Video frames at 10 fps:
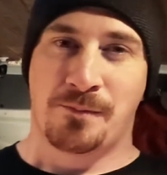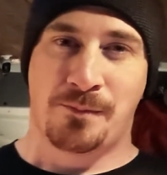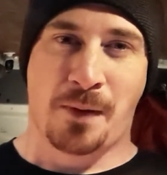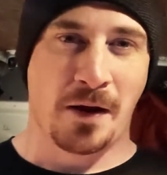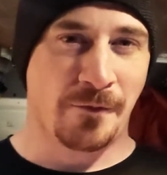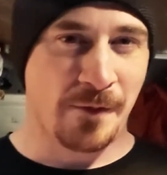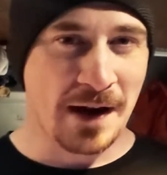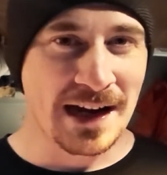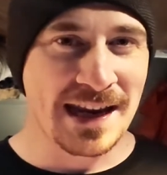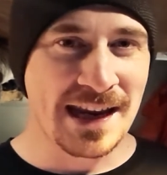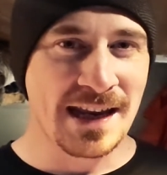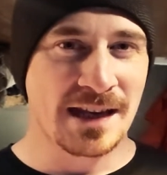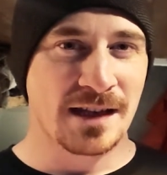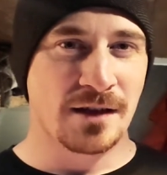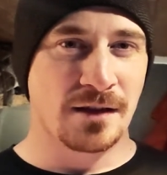But I
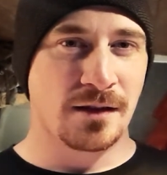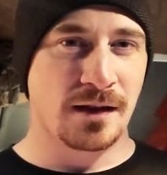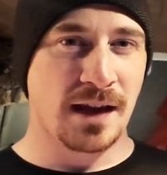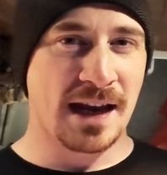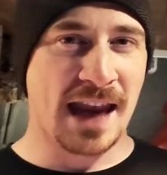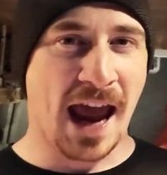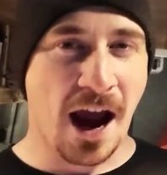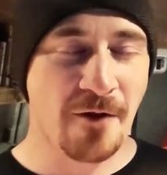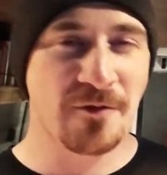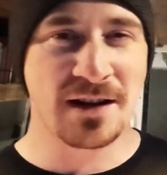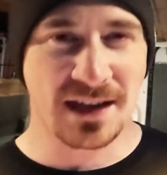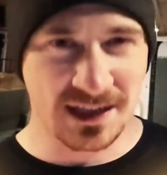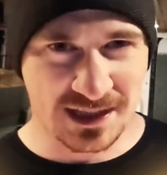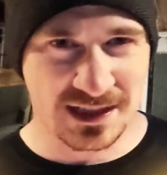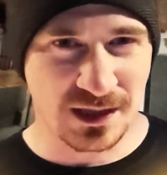really inherently
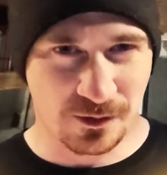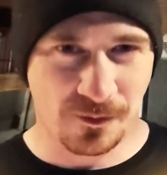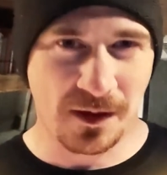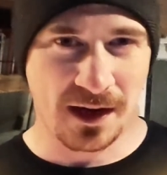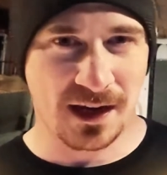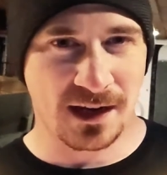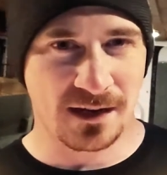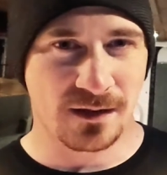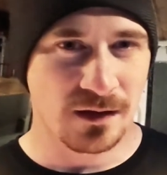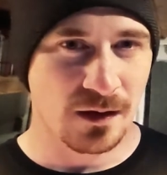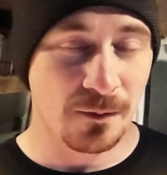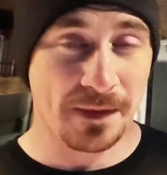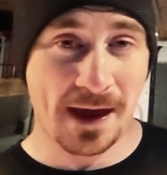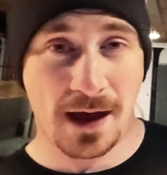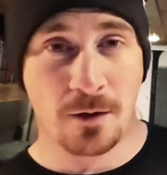disagree with
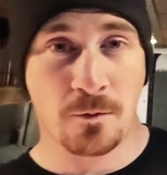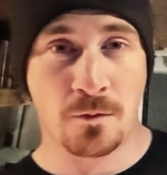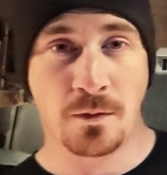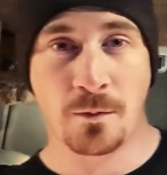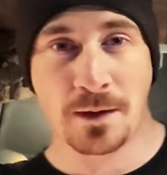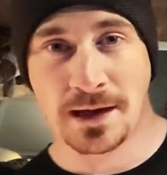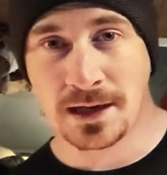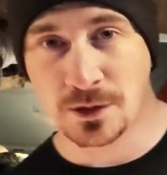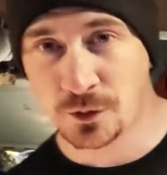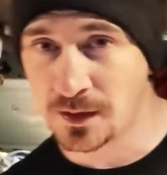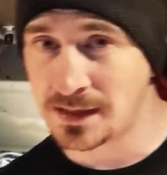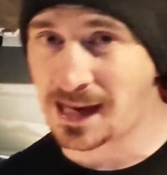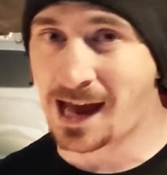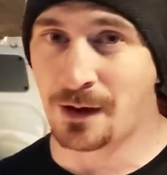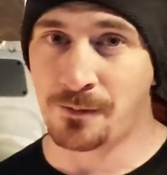how we treat
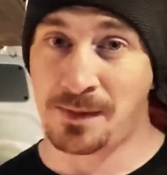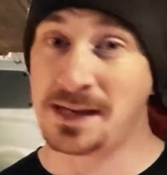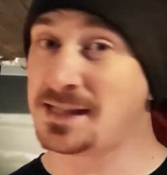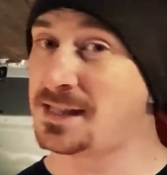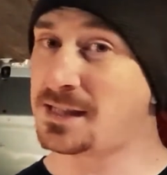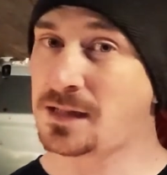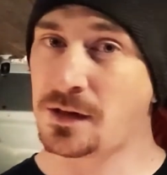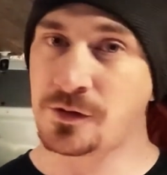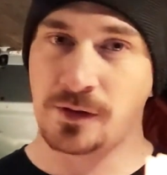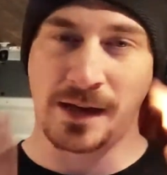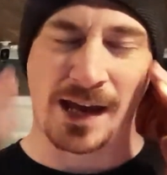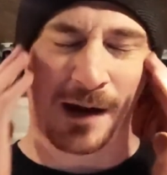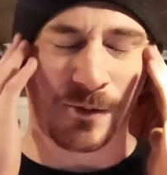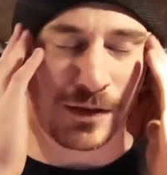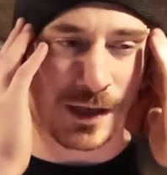our meat in this country,
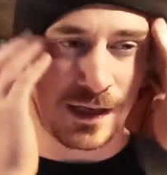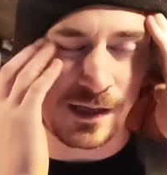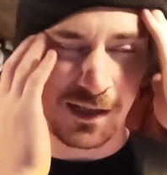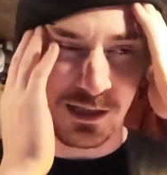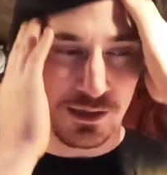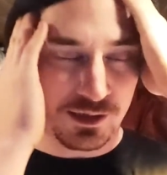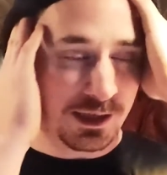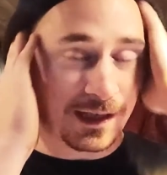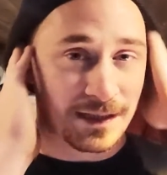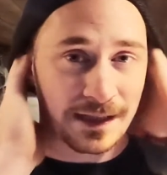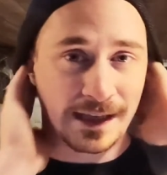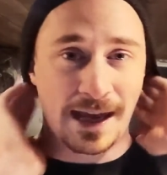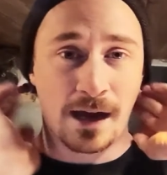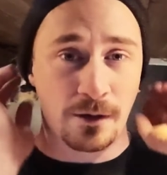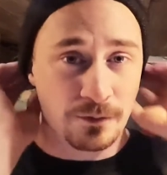how we treat the chickens and the
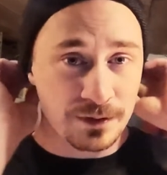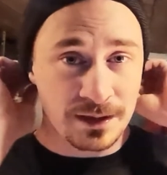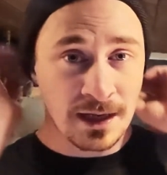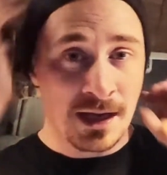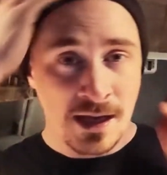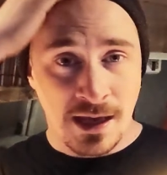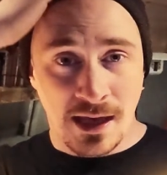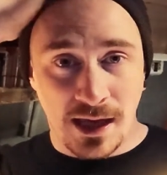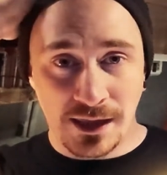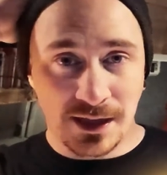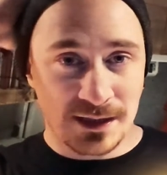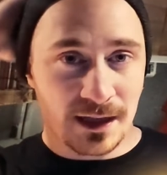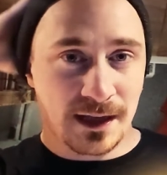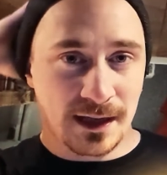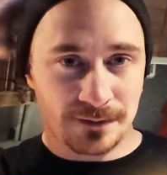cows and things
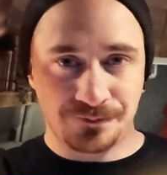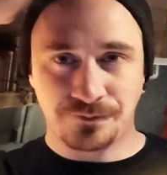like that.